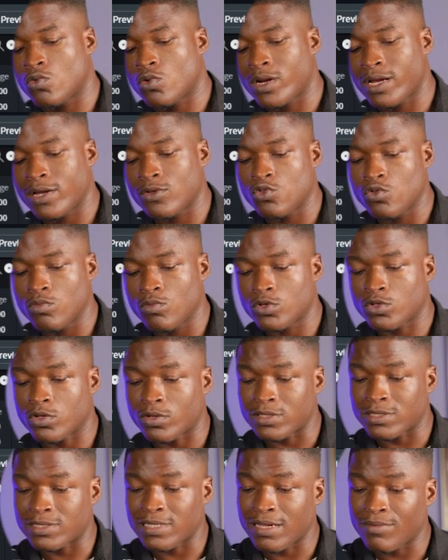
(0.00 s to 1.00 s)
what I do most
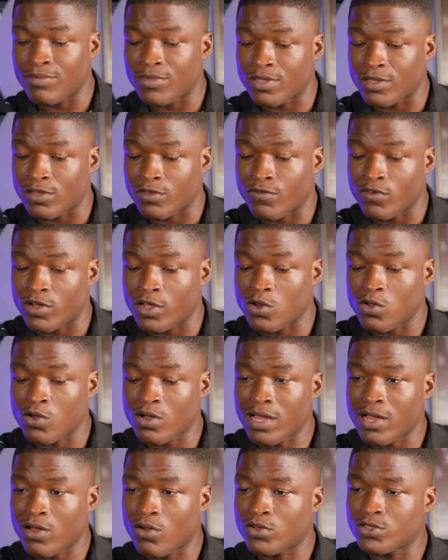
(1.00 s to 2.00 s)
of the time is for a
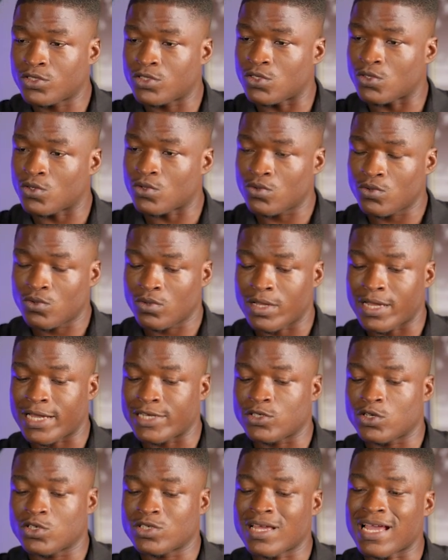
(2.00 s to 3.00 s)
longer audio,
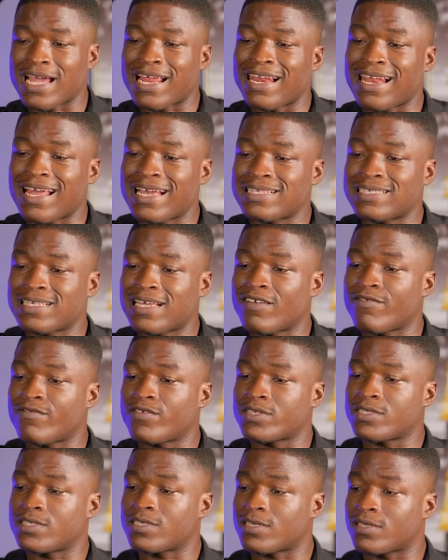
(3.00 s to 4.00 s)
I just highlight
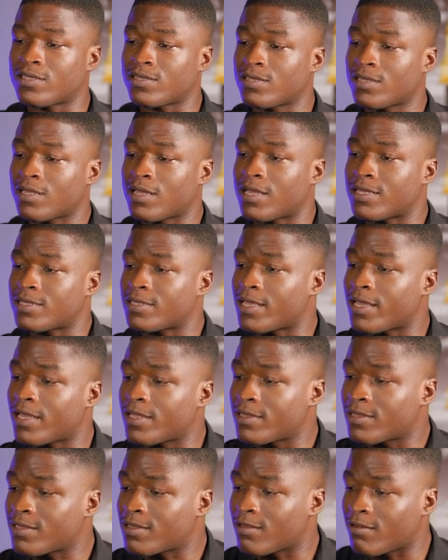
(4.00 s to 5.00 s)
everything and
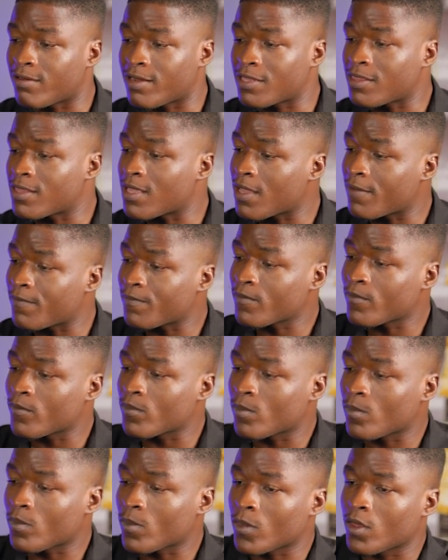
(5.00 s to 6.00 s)
then render.
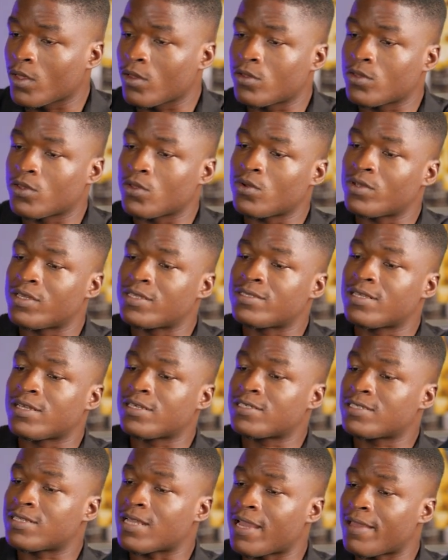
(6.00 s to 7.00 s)
So it
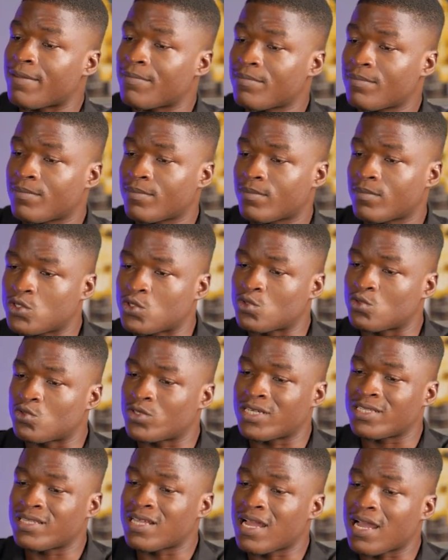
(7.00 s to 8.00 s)
takes time to
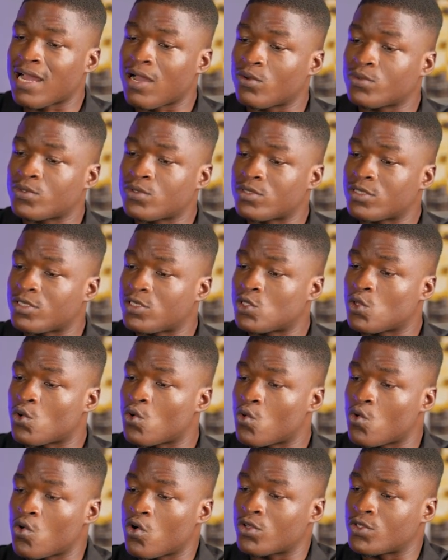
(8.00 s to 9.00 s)
render out this
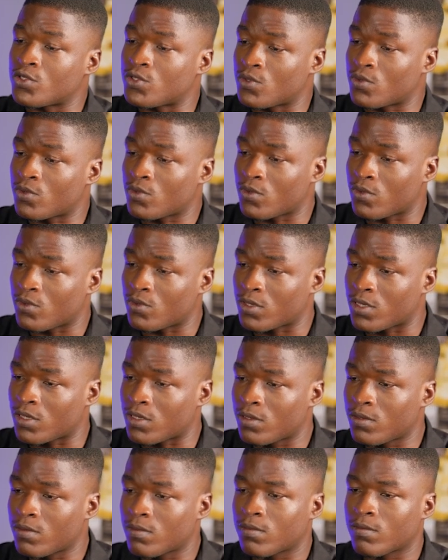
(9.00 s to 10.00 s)
whole audio.
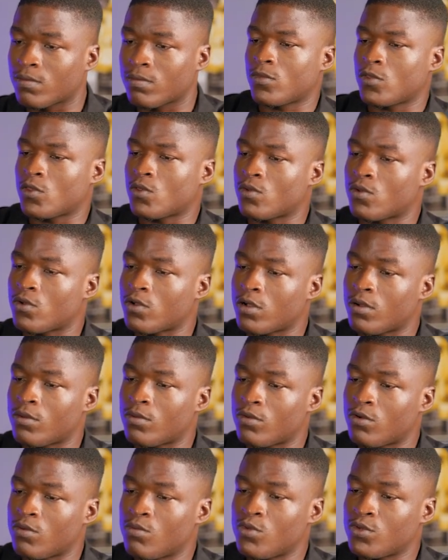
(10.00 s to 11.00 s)
Okay, so
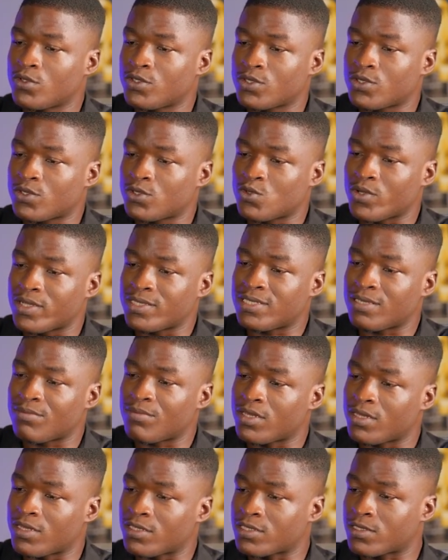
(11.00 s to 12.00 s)
almost 20
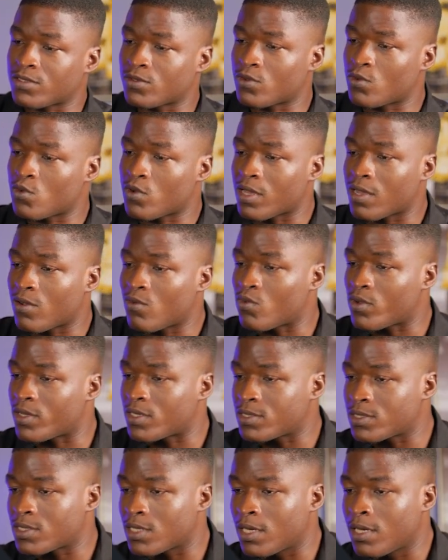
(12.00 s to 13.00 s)
minutes, so can't
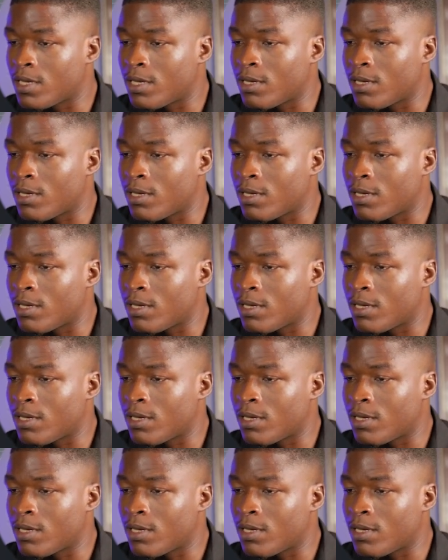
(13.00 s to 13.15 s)
wait.